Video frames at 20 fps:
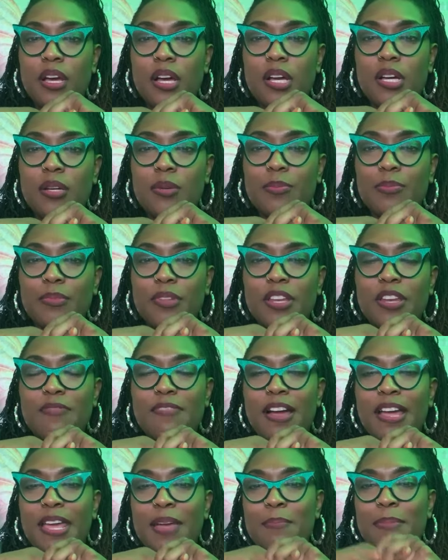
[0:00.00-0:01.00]
And
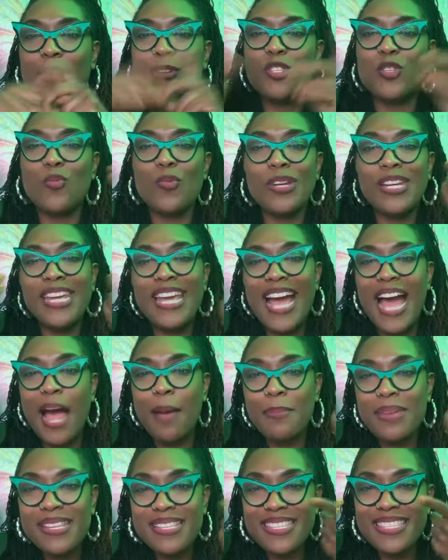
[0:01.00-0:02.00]
if I get about 20
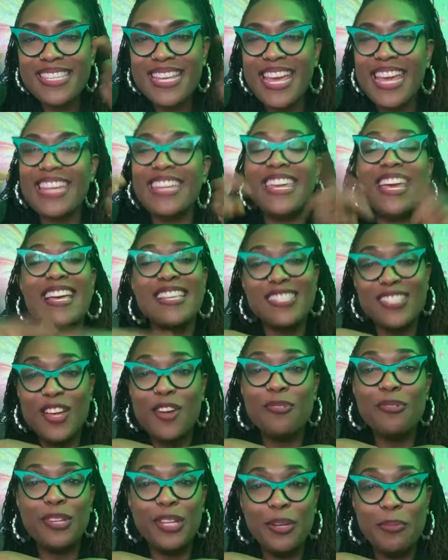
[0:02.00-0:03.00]
comments saying, yes,
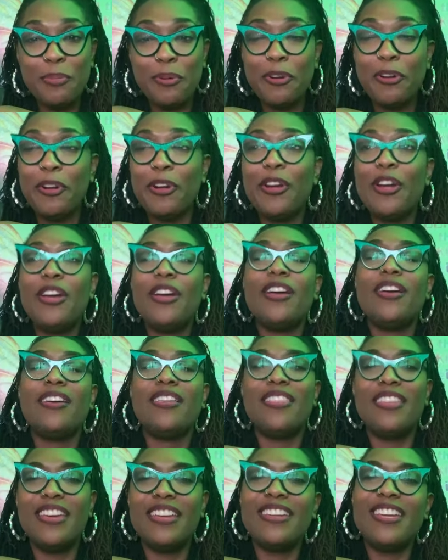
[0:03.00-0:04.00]
go deeper,
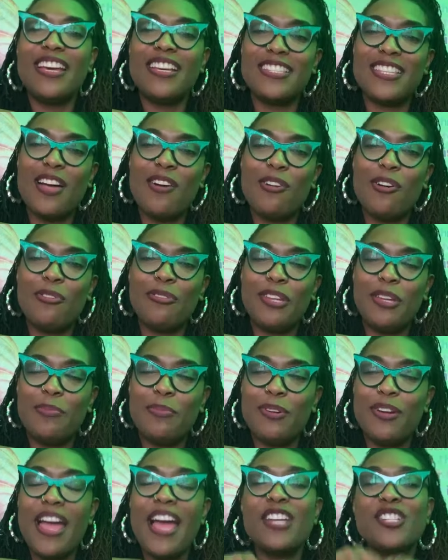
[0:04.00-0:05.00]
then yes, I'll go
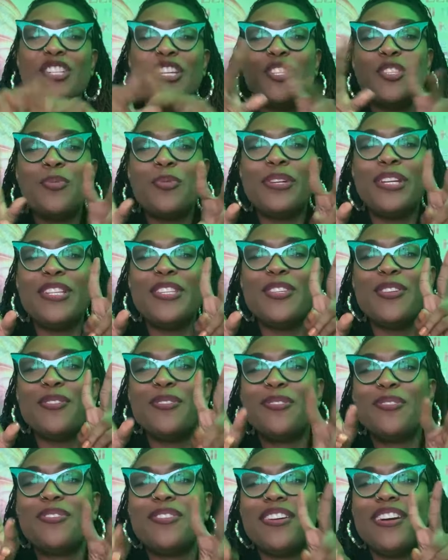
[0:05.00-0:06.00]
deeper. Actually,
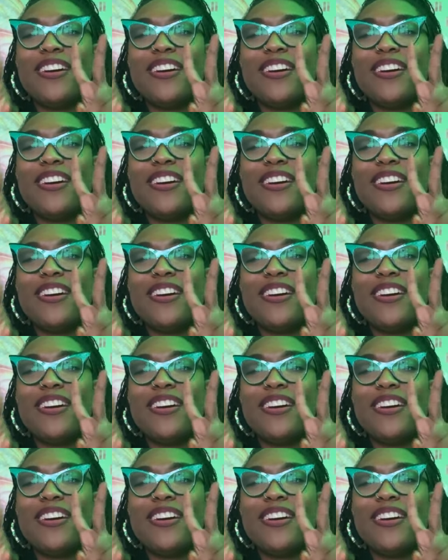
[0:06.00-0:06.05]
22.